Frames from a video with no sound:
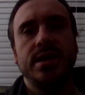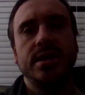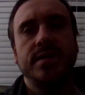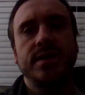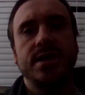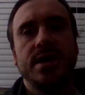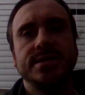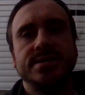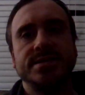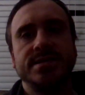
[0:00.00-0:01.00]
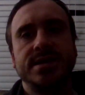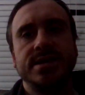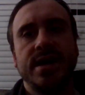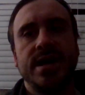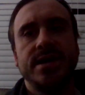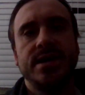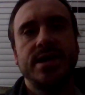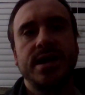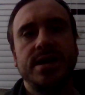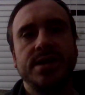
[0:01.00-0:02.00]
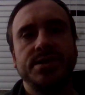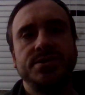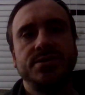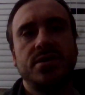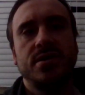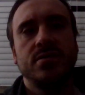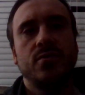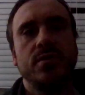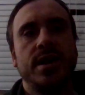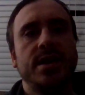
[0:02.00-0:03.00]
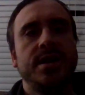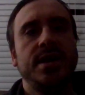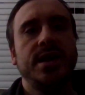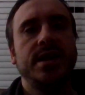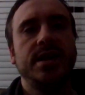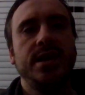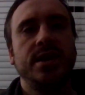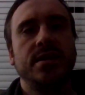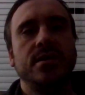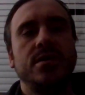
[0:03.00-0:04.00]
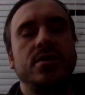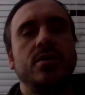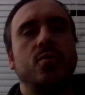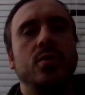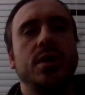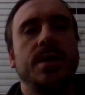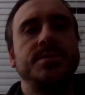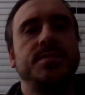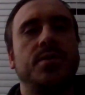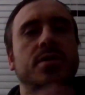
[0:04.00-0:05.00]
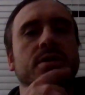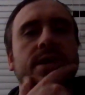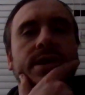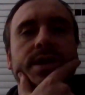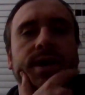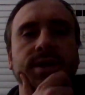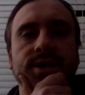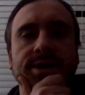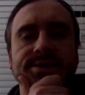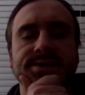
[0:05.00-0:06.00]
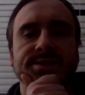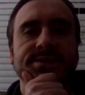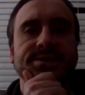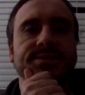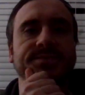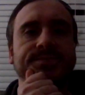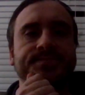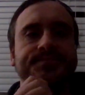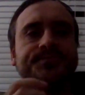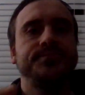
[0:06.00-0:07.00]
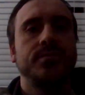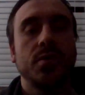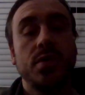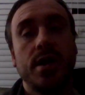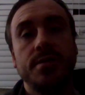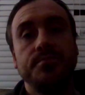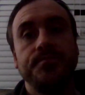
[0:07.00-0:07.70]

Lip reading: the goddesses Inanna and Ishtar or Enki and Ea, were kept apart in god lists. Okay.